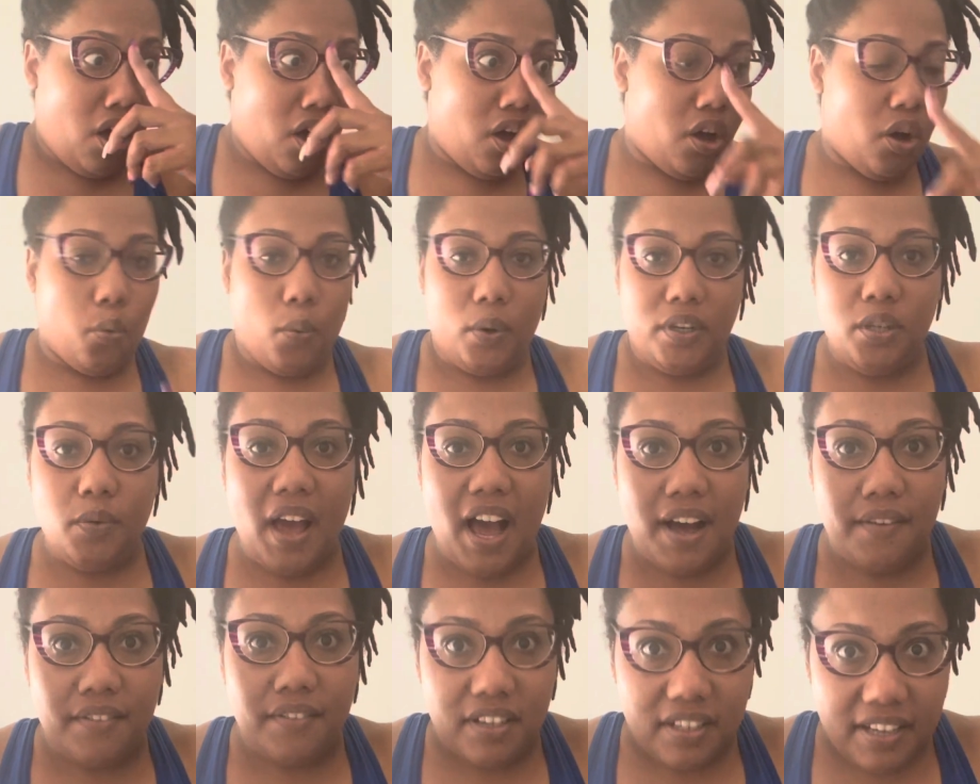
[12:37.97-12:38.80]
when you
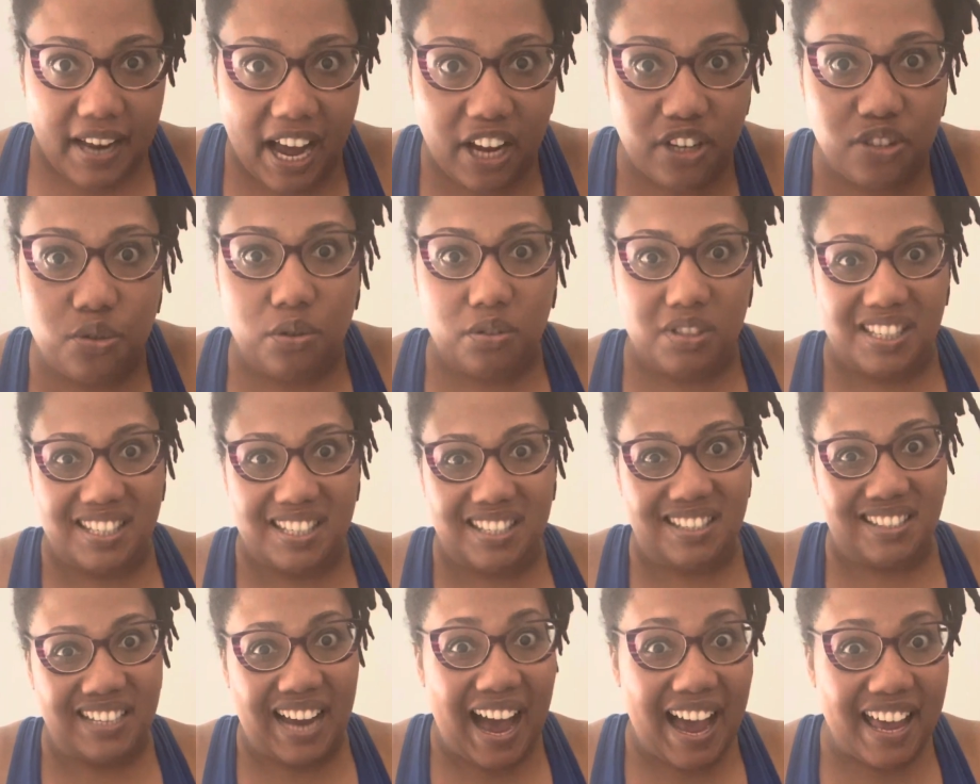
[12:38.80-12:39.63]
have a natural
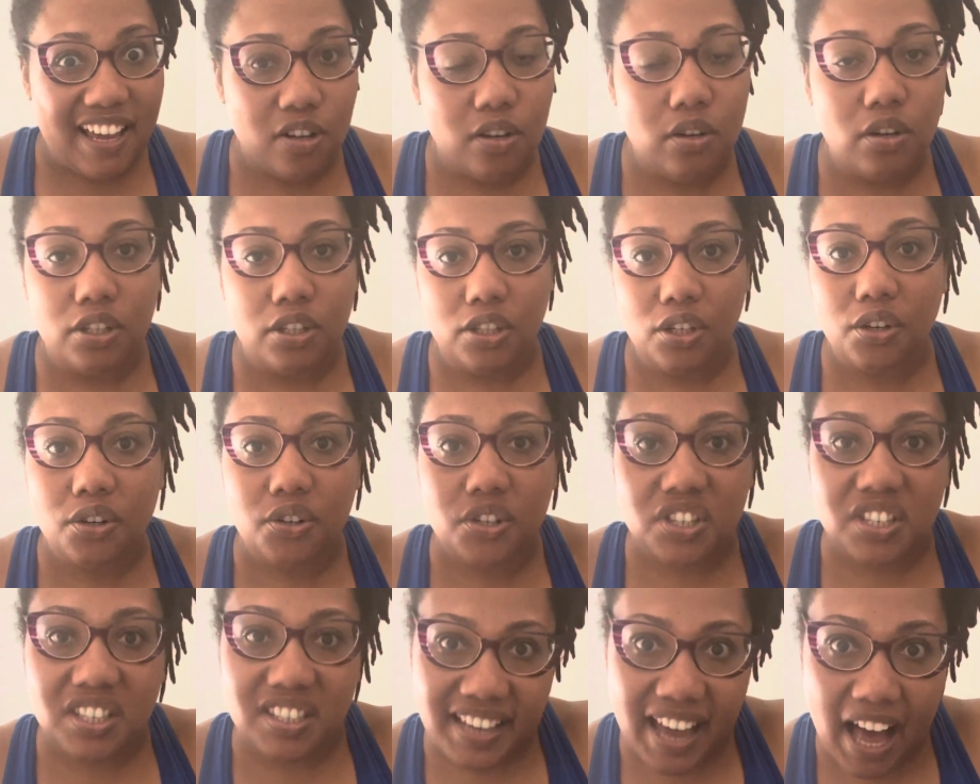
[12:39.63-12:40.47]
style, your
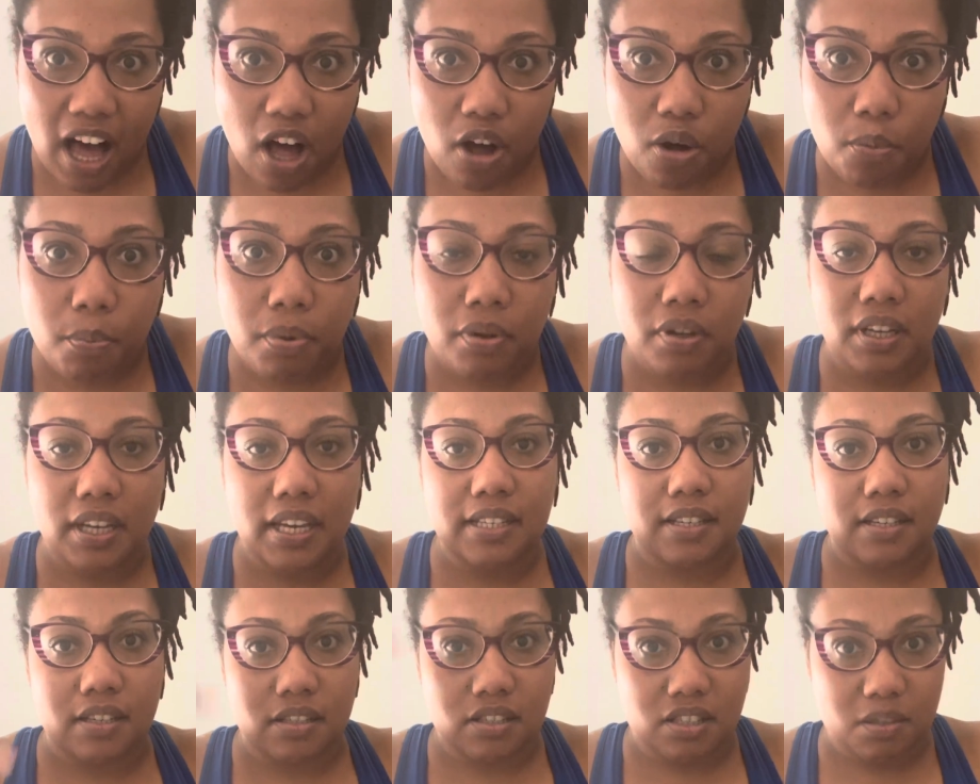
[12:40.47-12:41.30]
scalp
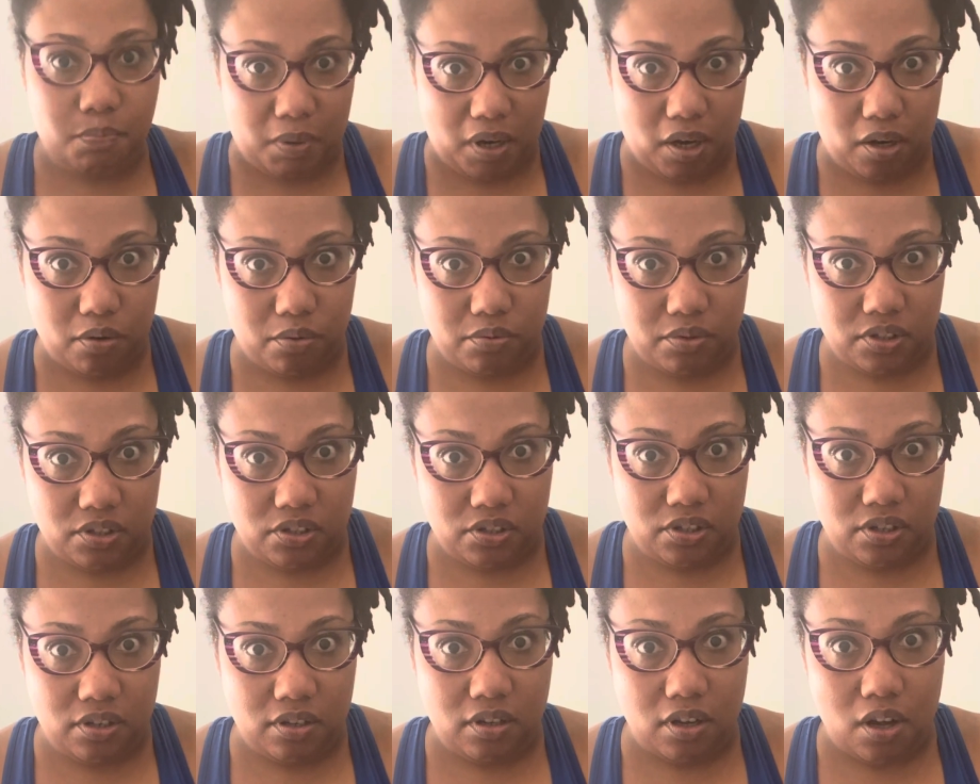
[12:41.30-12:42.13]
is
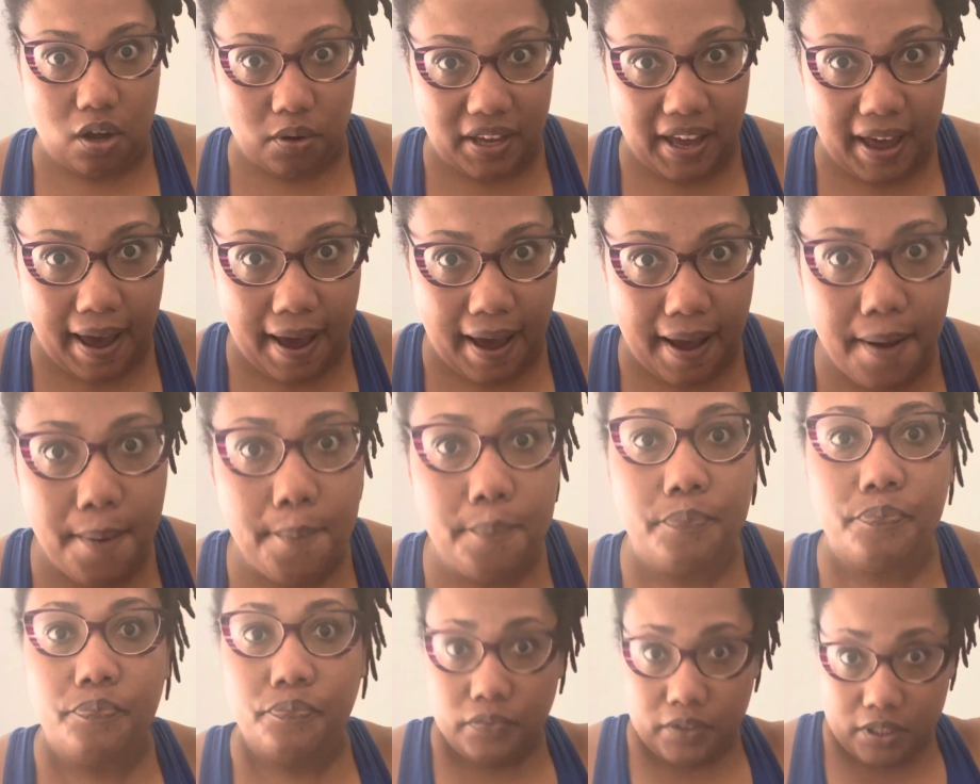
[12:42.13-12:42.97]
exposed, okay?
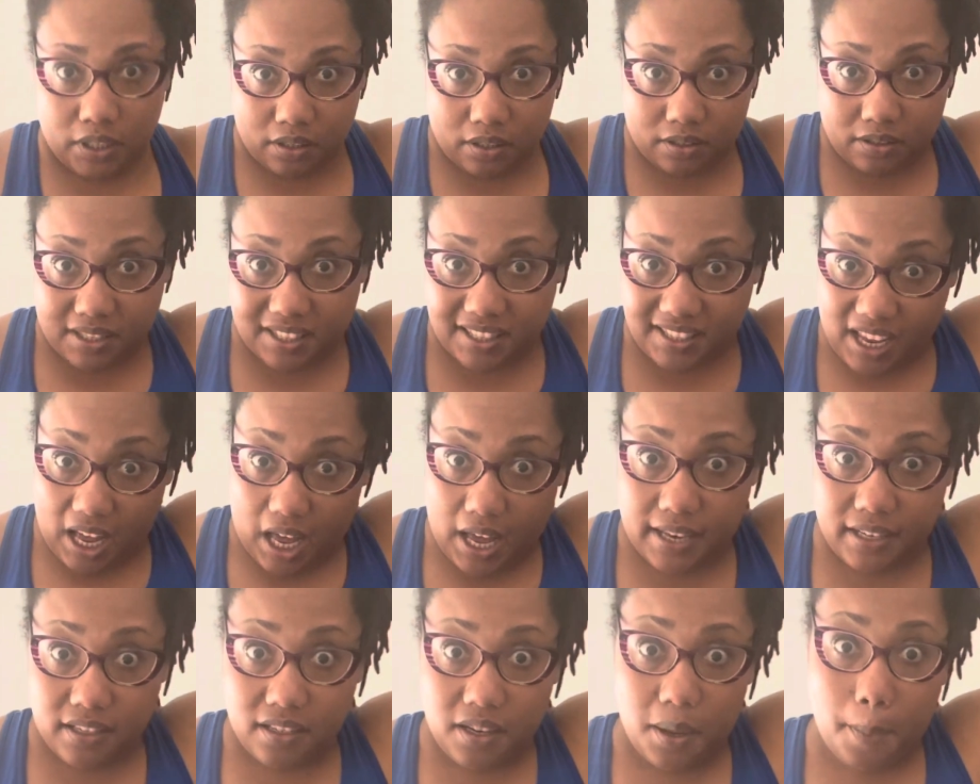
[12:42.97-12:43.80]

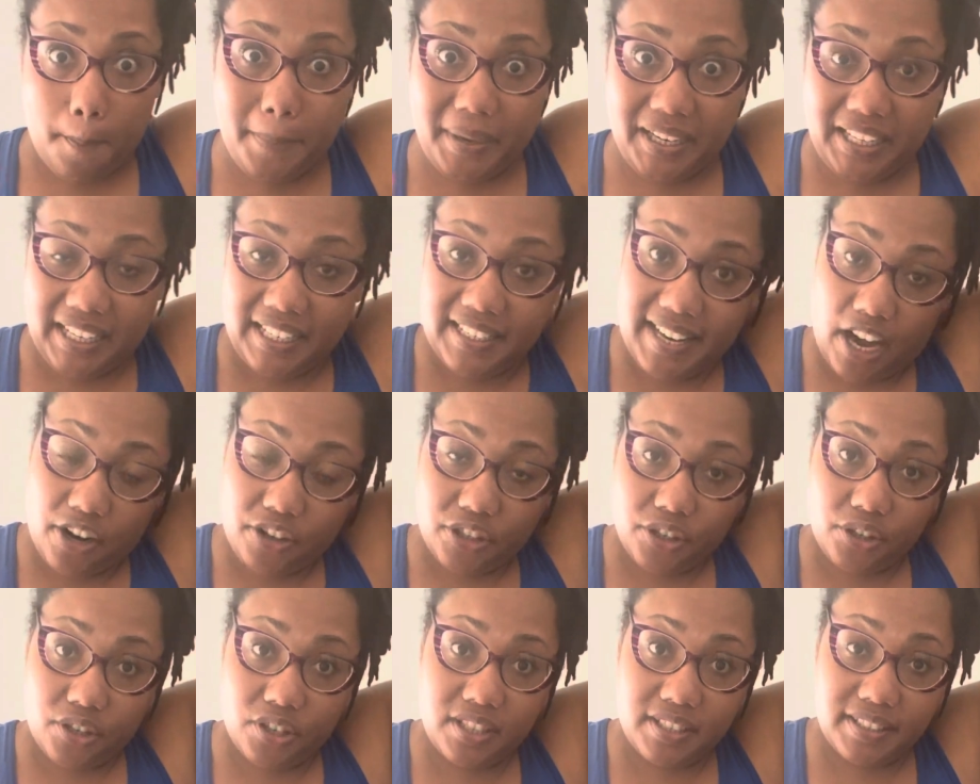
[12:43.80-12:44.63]
Sun beating down
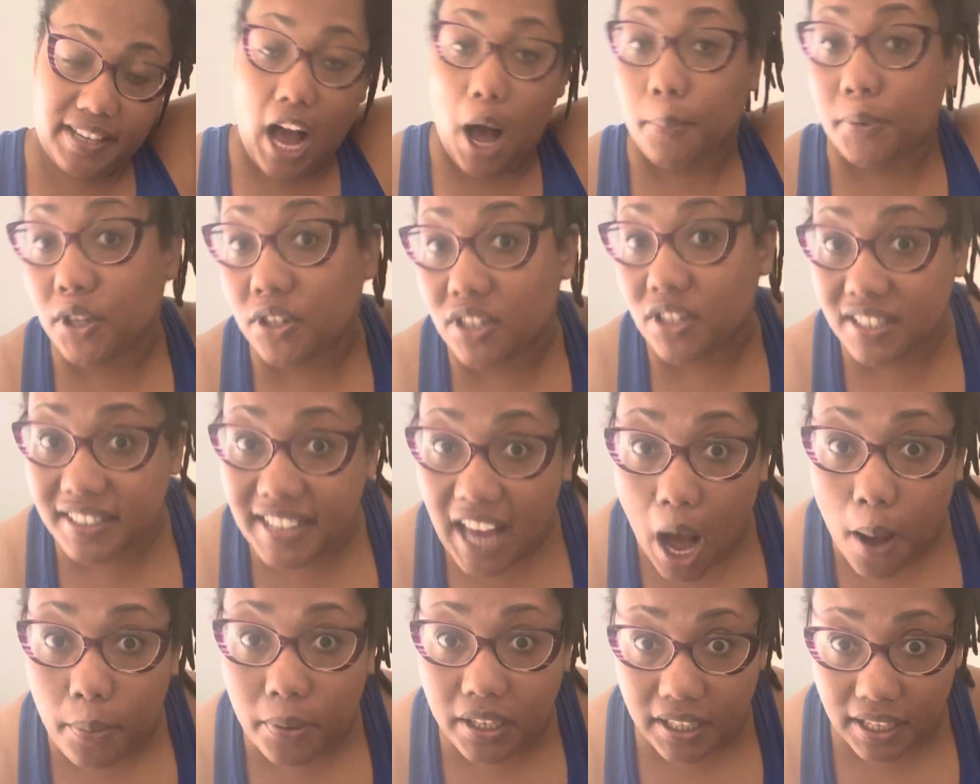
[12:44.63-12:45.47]
your scalp
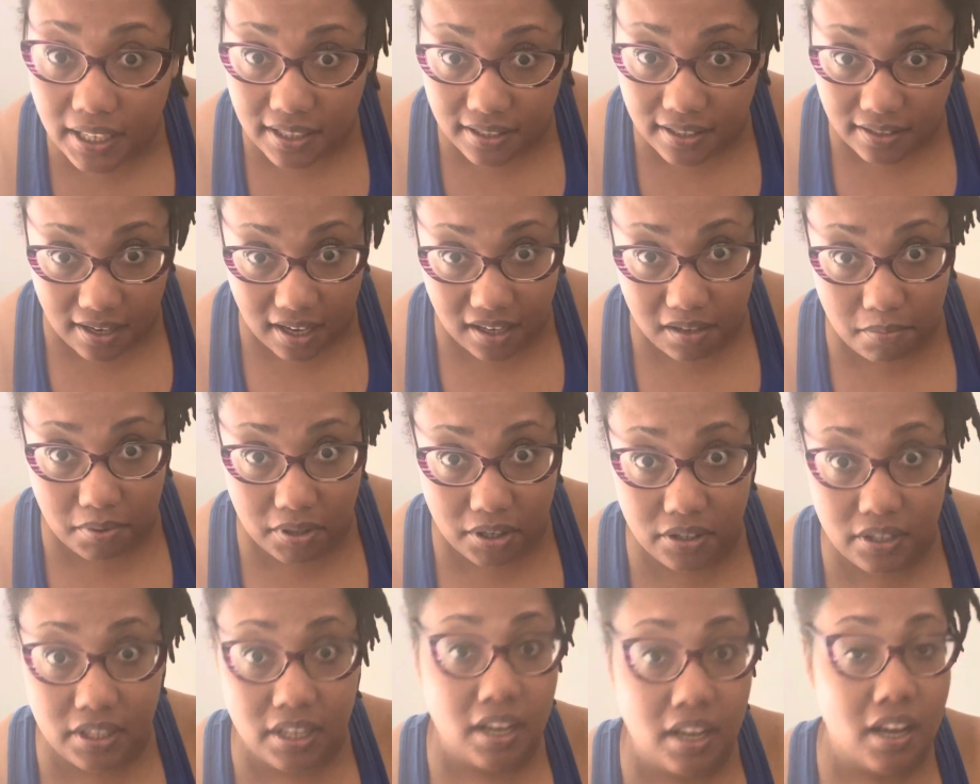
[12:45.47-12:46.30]
can get
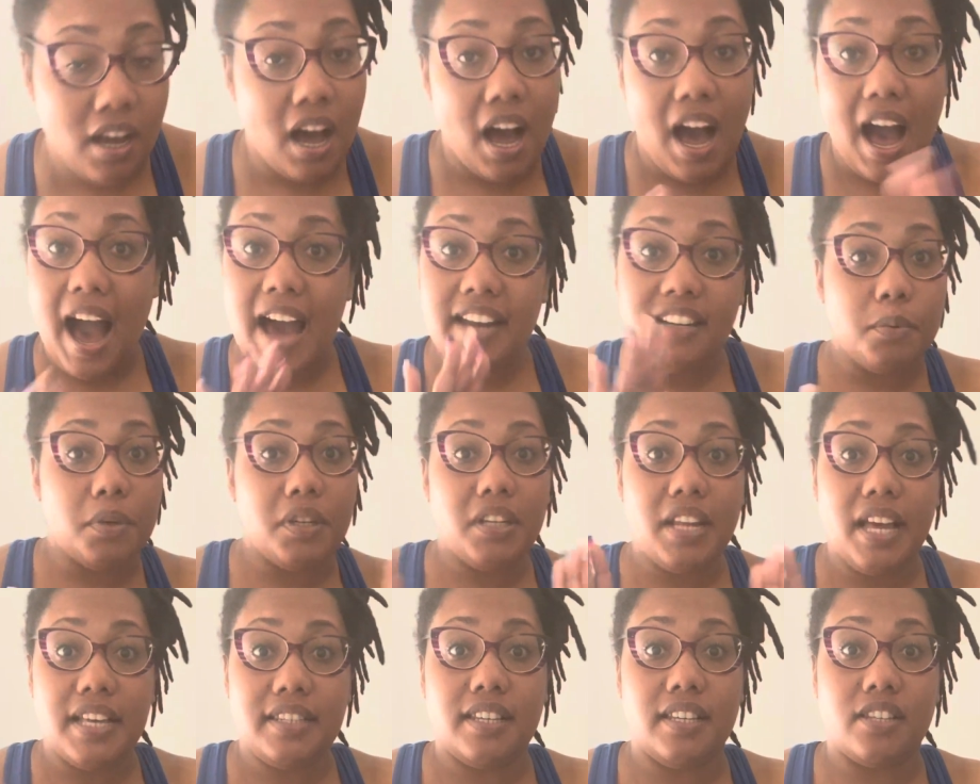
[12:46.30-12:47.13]
sunburned. I didn't
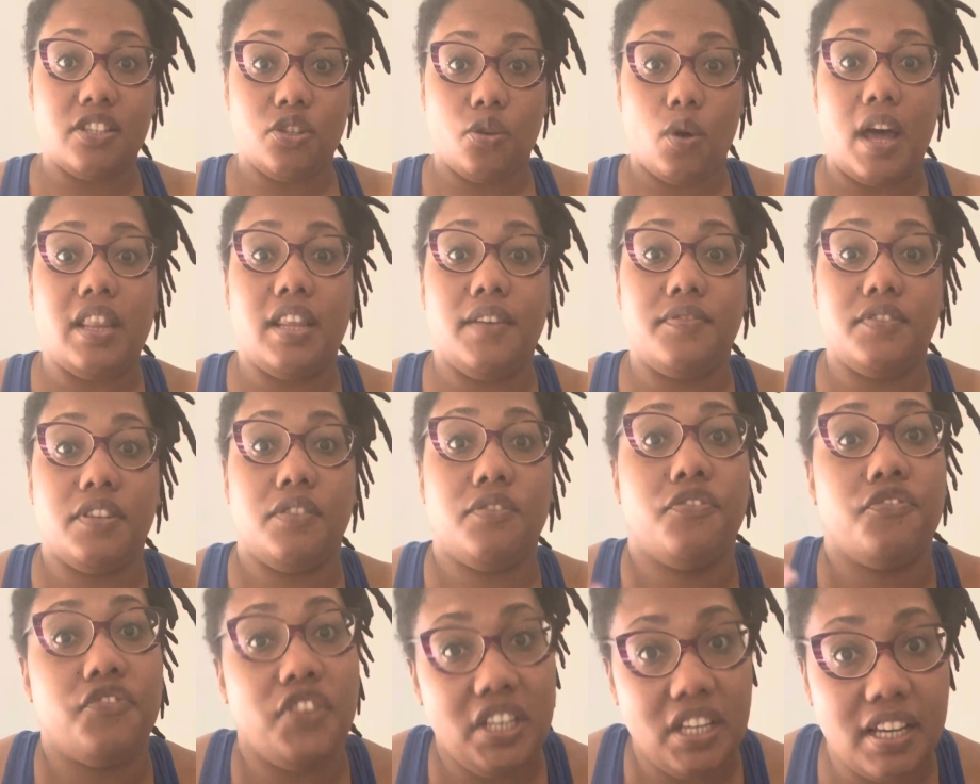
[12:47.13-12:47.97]
realize this till I lived in
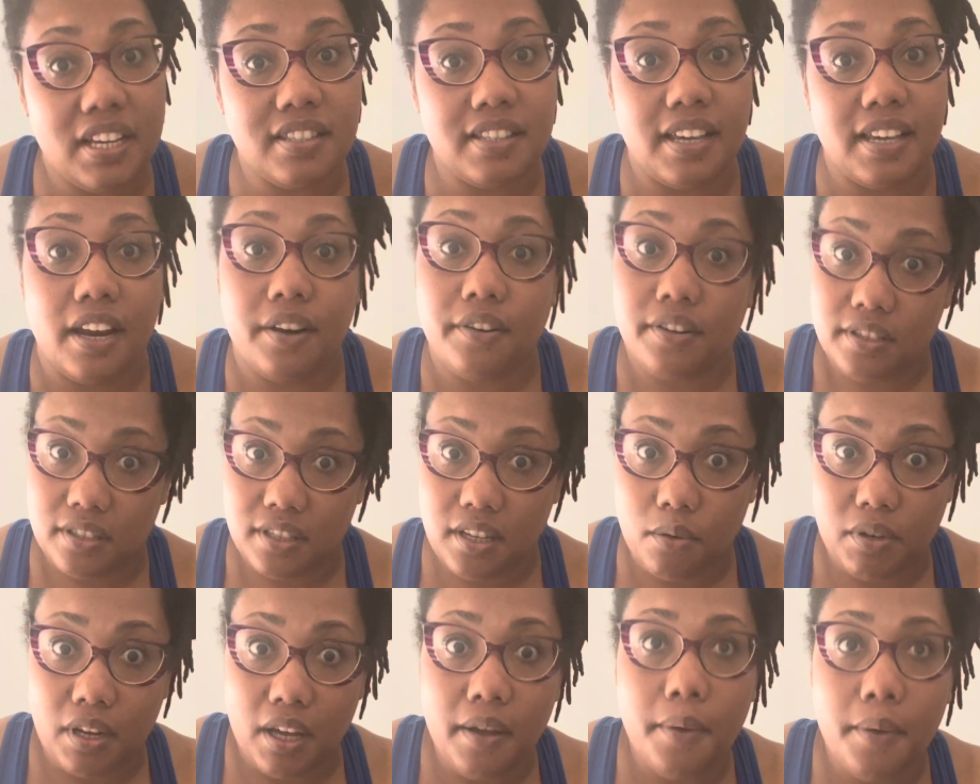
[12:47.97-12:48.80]
Phoenix,
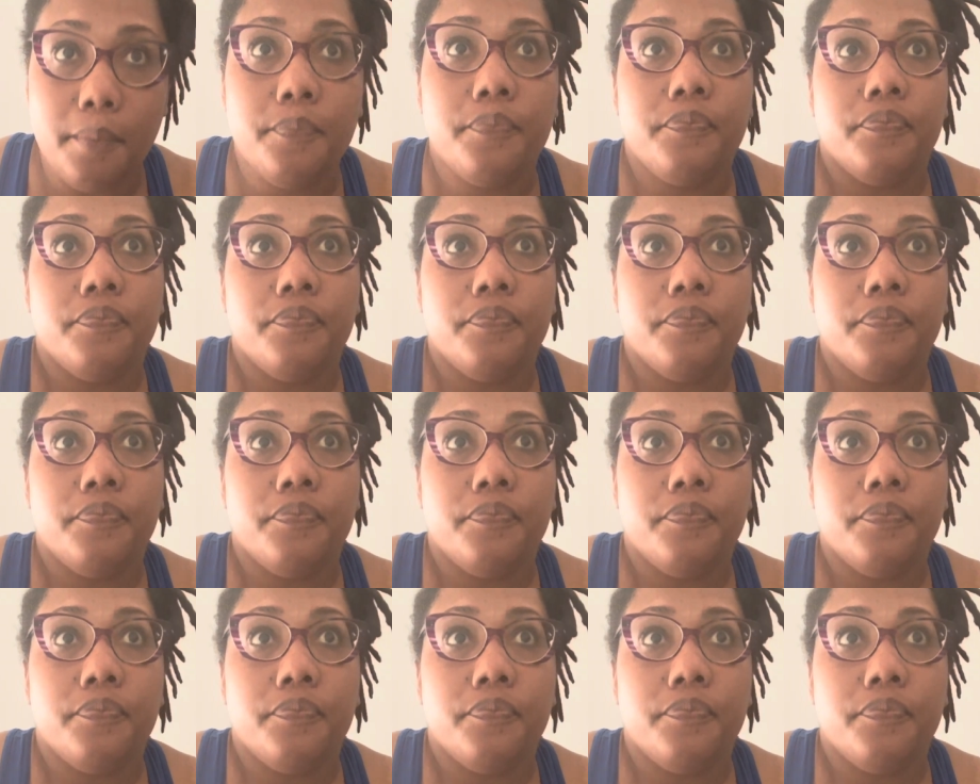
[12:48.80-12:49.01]
Arizona.